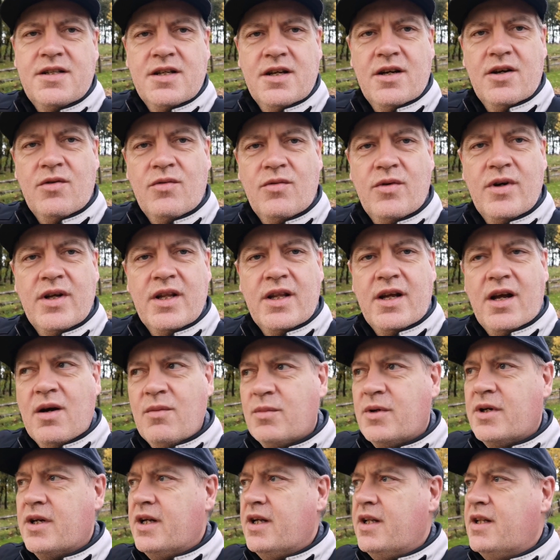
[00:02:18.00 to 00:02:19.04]
sort of really
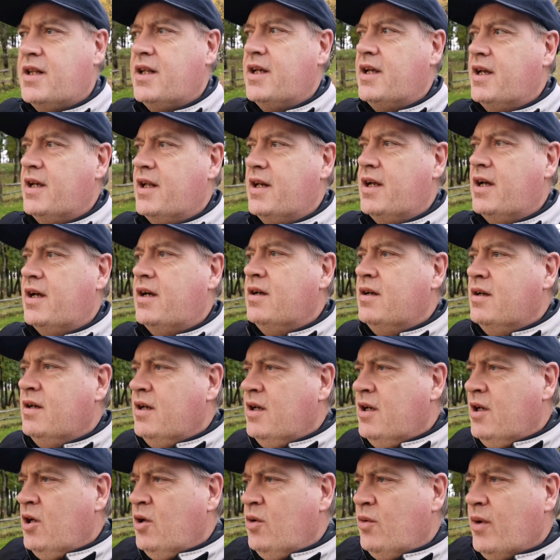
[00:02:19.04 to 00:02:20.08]
upgrade the area.
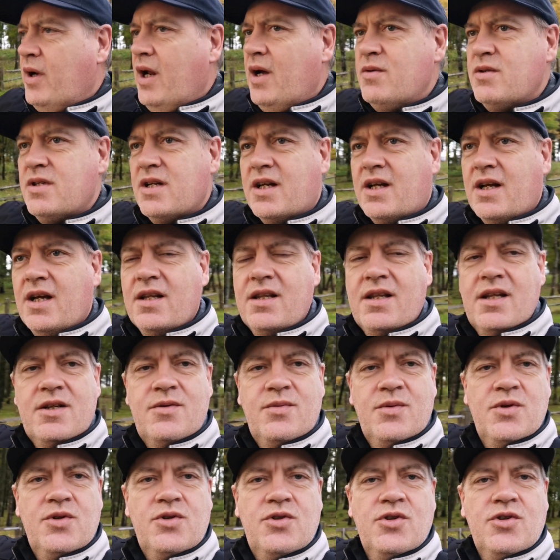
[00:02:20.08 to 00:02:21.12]
When I was a kid,
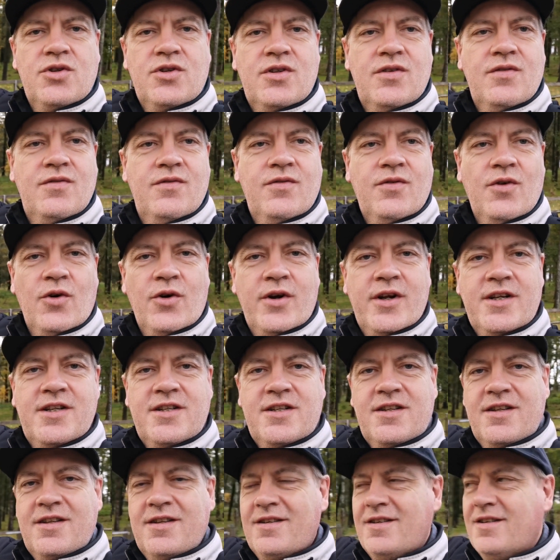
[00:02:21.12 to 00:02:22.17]
this was just
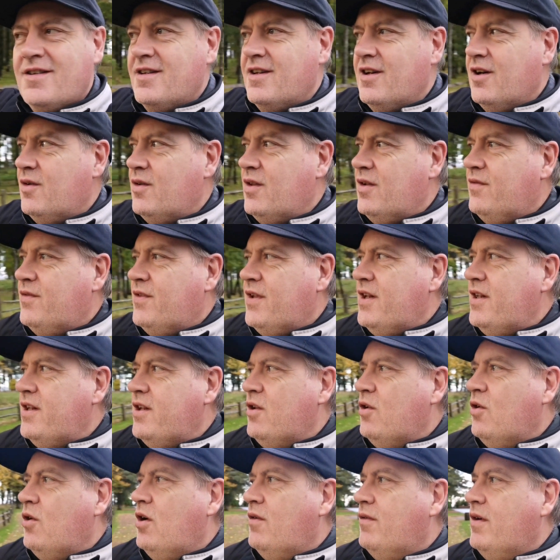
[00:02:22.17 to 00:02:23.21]
forest. You know, they've thinned
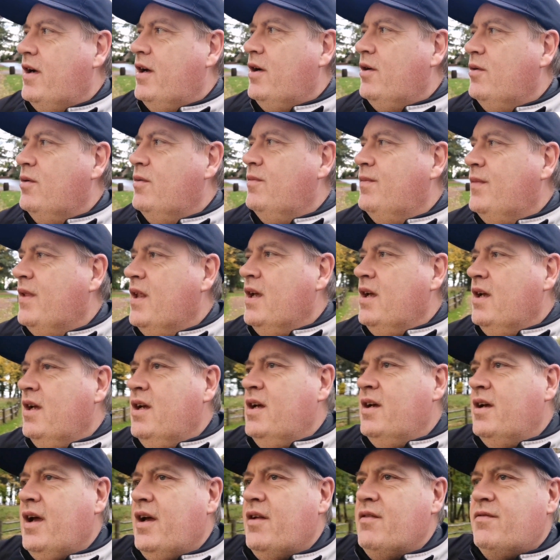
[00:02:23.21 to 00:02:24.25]
a lot of it out,
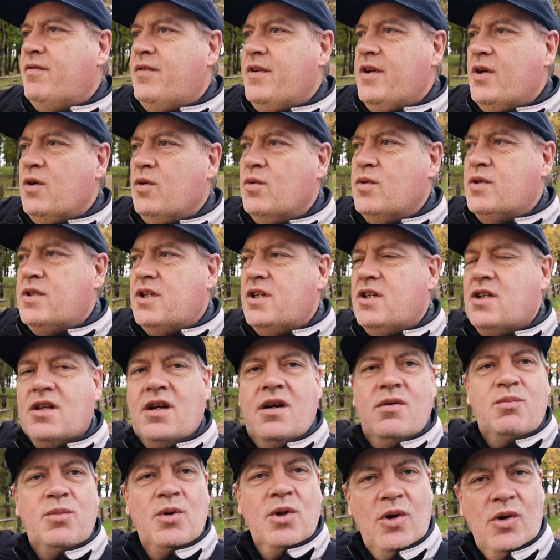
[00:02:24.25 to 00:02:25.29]
and fields and
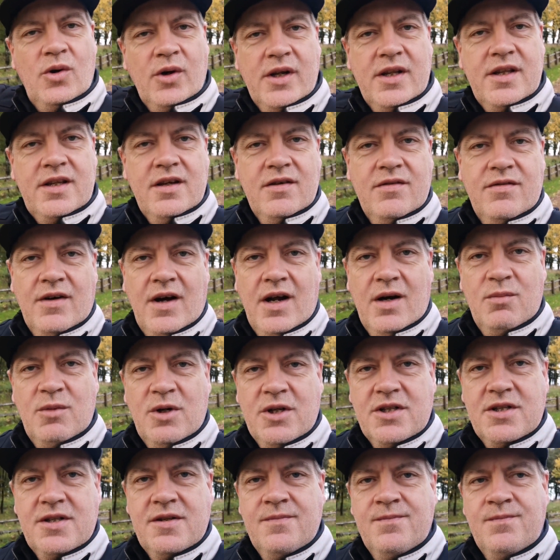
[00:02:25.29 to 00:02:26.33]
stuff belonging to
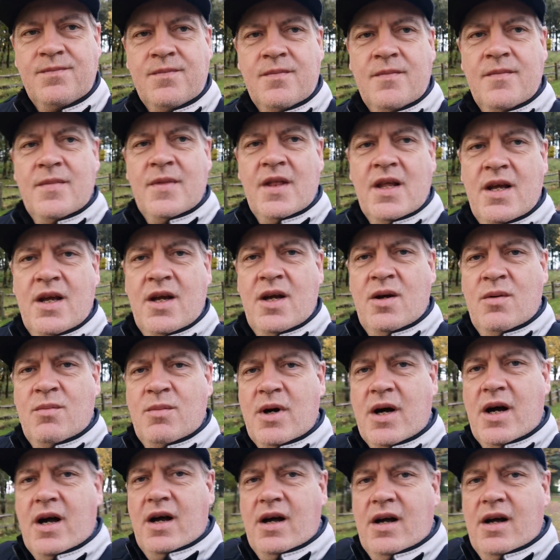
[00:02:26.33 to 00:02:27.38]
farmers.
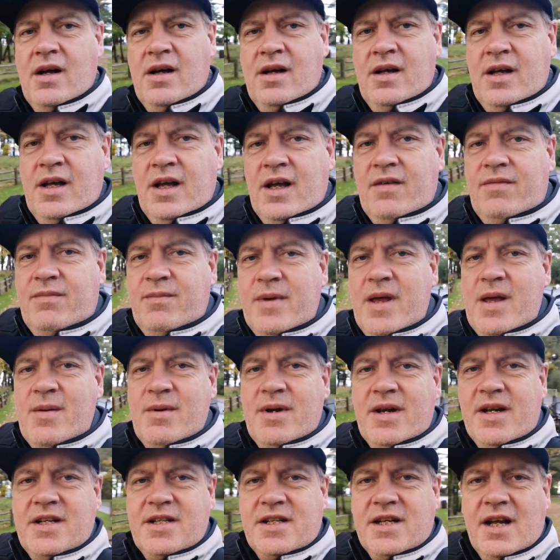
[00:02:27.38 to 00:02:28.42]
But if
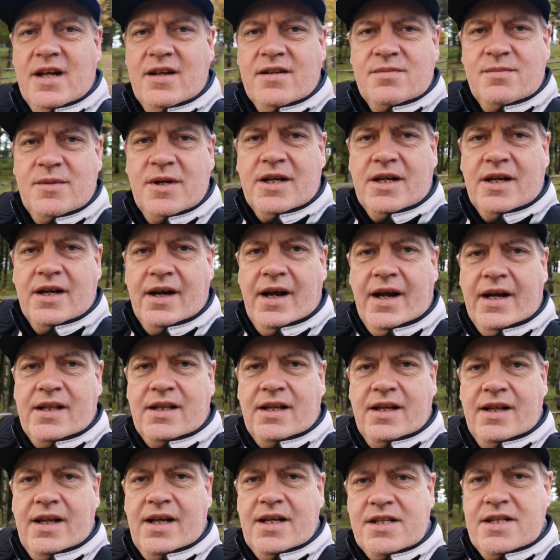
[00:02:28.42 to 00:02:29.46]
memory serves me
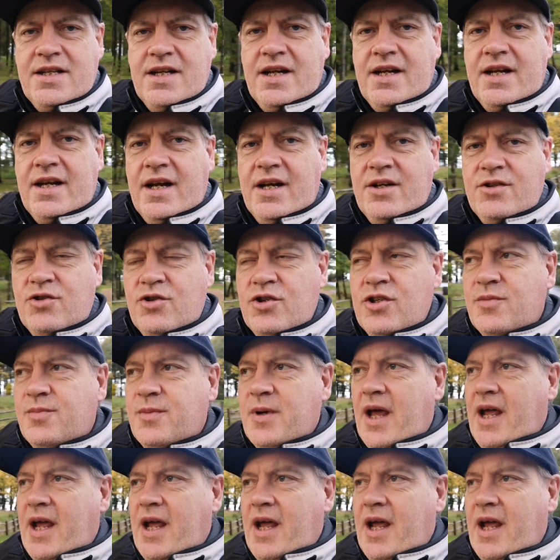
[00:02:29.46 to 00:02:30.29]
correctly, this area just